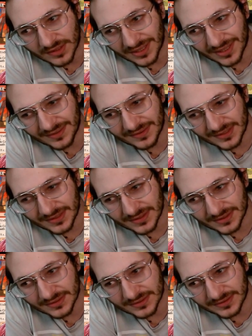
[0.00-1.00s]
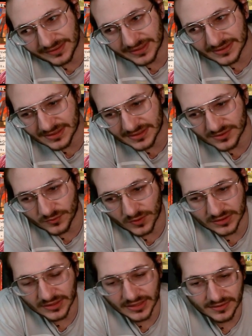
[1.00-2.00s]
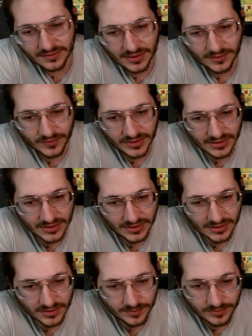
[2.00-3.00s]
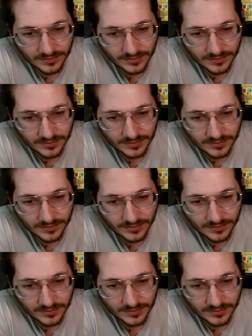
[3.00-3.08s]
I think this is a 1-lander that we can keep.